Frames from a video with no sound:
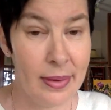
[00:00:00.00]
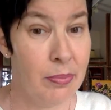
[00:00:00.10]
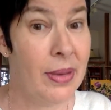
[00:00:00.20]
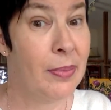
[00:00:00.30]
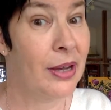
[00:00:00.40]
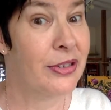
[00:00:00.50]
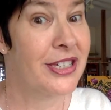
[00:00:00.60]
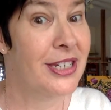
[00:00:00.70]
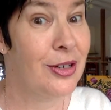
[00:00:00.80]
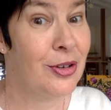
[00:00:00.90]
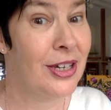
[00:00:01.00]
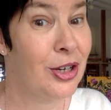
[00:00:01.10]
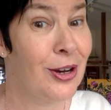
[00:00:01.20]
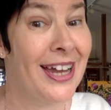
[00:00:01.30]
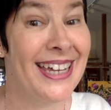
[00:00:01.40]
maybe I will see you
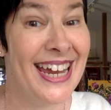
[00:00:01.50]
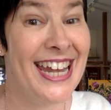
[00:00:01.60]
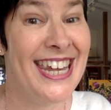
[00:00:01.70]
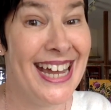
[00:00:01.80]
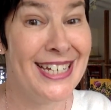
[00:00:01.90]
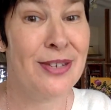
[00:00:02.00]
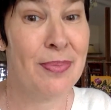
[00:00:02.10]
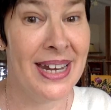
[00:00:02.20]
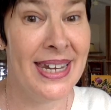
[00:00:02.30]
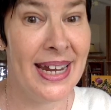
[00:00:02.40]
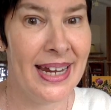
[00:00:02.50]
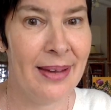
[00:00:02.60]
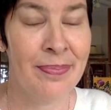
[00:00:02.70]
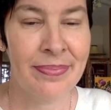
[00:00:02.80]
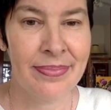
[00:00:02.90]
here again next Monday.
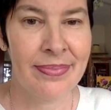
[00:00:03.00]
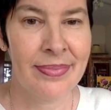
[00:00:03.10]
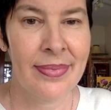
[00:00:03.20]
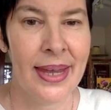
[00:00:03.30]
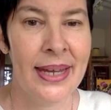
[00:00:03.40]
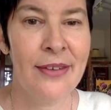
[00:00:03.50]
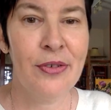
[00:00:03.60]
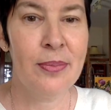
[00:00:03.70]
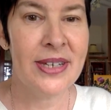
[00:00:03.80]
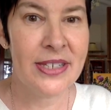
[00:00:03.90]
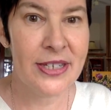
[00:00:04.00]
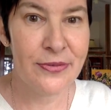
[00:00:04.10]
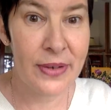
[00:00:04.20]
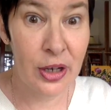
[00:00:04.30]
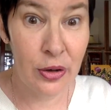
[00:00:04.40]
And if you missed this
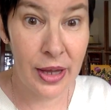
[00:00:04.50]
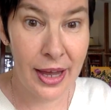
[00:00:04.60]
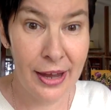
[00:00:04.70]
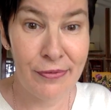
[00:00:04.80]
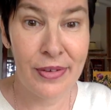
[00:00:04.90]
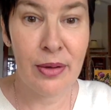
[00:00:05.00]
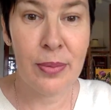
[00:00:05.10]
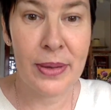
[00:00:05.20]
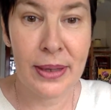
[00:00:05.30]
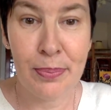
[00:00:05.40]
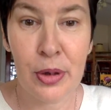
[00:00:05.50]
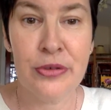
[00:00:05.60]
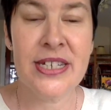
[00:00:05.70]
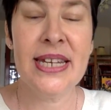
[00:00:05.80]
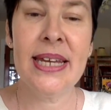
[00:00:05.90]
video live, it will be
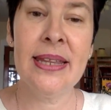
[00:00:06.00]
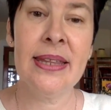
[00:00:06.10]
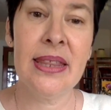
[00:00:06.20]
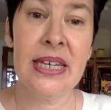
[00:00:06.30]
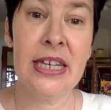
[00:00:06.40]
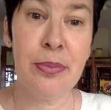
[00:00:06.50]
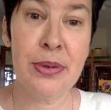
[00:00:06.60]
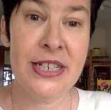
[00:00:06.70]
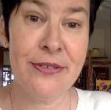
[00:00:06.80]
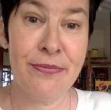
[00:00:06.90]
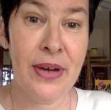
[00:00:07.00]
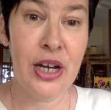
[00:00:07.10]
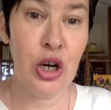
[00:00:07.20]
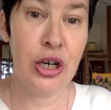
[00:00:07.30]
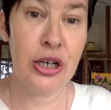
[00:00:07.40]
posted in the Caprice
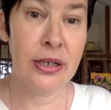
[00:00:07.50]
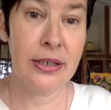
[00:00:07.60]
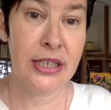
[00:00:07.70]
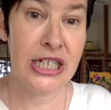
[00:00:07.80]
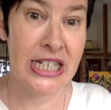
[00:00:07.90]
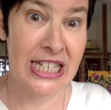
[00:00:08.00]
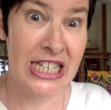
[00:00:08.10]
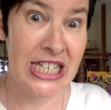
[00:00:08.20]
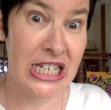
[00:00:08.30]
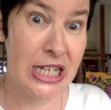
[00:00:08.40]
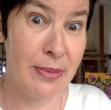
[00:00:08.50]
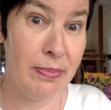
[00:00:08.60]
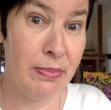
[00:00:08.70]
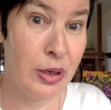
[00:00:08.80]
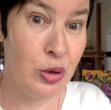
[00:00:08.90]
Fine Artists
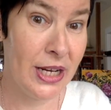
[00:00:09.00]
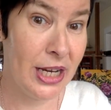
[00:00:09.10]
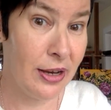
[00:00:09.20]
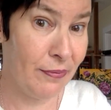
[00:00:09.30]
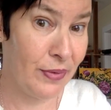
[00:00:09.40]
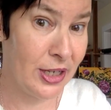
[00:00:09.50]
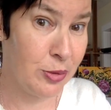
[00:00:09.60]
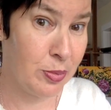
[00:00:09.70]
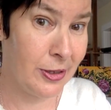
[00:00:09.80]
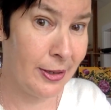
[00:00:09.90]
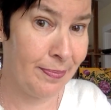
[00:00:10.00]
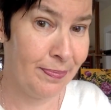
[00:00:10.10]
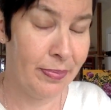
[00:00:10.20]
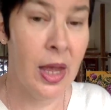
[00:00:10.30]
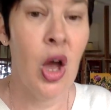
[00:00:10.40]
community on Facebook,
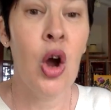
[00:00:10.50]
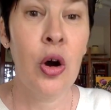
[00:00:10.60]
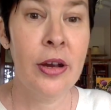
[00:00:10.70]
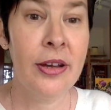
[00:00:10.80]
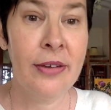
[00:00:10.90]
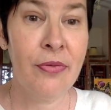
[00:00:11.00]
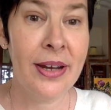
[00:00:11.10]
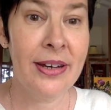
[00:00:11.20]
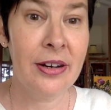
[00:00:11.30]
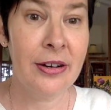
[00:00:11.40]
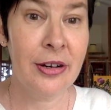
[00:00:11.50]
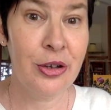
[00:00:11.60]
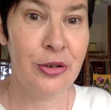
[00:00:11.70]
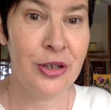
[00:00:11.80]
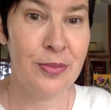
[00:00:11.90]
or you can find it on our
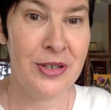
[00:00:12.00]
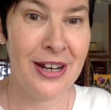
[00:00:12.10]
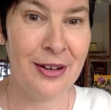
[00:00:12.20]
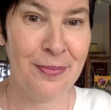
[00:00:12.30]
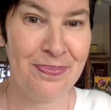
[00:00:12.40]
YouTube channel.